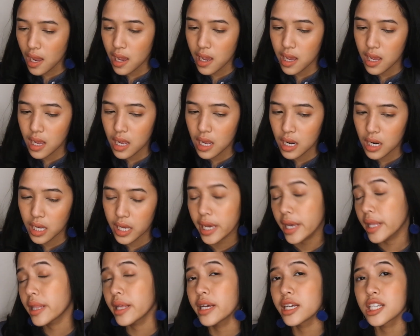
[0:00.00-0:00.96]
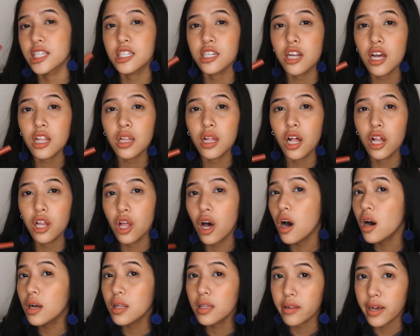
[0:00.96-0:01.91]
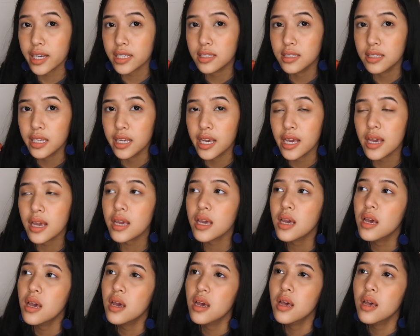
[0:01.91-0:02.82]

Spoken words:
And it is not a long lasting.